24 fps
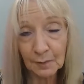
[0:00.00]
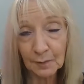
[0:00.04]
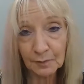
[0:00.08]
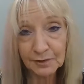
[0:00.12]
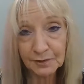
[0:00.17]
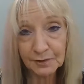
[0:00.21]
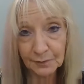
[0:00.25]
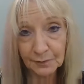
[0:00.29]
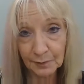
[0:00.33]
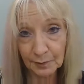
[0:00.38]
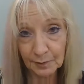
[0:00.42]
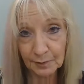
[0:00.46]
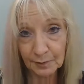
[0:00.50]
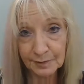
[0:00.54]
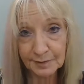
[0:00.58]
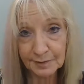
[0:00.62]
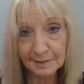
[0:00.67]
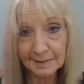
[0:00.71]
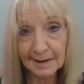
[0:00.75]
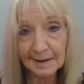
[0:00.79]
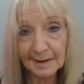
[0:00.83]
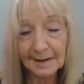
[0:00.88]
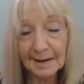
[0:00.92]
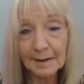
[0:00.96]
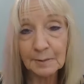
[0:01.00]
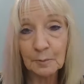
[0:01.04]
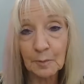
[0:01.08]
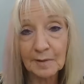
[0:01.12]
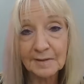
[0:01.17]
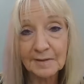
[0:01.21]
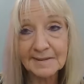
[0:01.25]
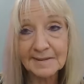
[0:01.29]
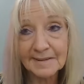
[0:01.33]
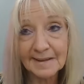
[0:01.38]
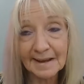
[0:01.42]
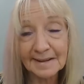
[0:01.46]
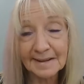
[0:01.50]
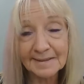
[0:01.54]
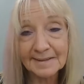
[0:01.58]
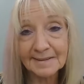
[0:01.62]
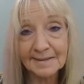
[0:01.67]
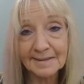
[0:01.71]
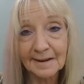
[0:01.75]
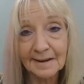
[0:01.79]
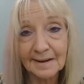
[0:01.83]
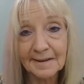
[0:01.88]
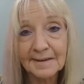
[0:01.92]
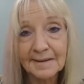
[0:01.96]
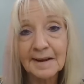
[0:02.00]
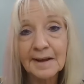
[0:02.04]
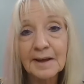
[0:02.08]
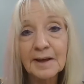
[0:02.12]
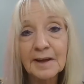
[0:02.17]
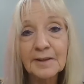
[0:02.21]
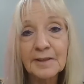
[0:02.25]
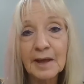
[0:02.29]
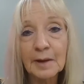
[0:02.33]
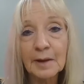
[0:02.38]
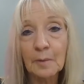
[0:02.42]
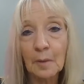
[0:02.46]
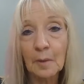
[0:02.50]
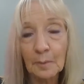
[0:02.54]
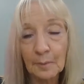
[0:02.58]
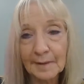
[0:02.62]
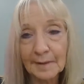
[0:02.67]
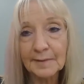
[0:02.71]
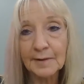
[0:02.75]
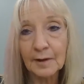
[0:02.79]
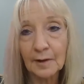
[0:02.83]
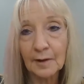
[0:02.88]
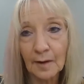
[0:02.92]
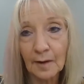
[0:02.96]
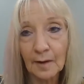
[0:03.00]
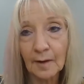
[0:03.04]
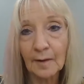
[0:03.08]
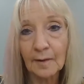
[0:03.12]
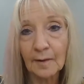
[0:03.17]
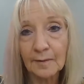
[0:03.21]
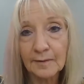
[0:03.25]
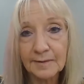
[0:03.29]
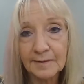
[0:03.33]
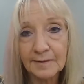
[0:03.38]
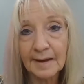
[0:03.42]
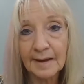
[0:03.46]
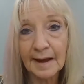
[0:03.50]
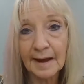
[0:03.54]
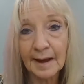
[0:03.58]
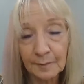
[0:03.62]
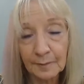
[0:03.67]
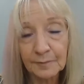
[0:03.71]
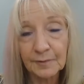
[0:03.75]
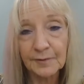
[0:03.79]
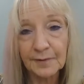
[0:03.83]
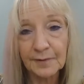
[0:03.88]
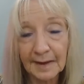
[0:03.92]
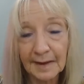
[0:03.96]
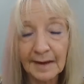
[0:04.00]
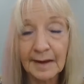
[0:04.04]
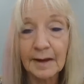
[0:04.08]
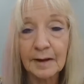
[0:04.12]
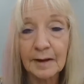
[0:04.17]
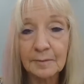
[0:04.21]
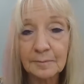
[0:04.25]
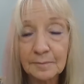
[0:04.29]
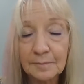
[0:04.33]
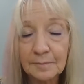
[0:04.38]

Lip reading: votes first, and then once that's done, they will run the cards after that.